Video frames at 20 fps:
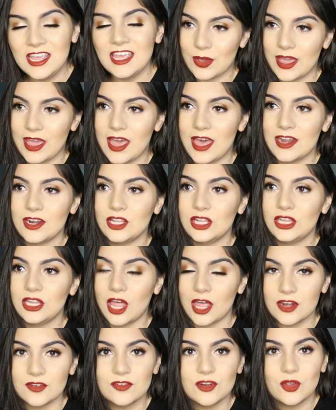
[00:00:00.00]
So I had a
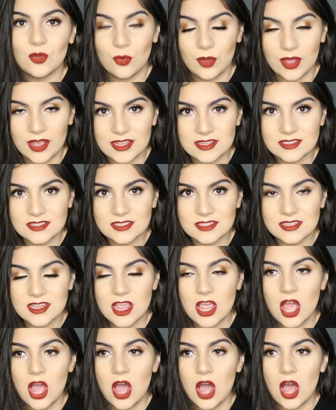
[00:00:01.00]
lot of requests
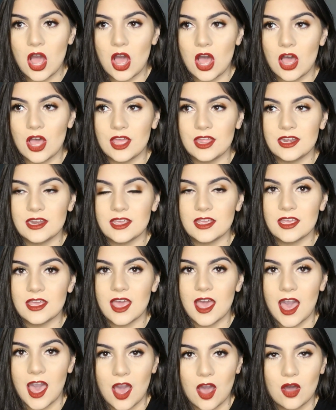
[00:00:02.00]
on
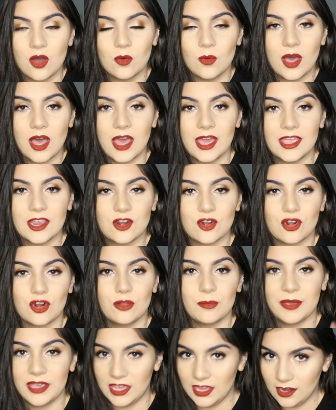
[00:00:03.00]
how I
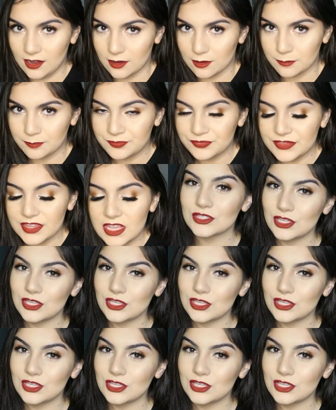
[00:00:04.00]
curl my hair.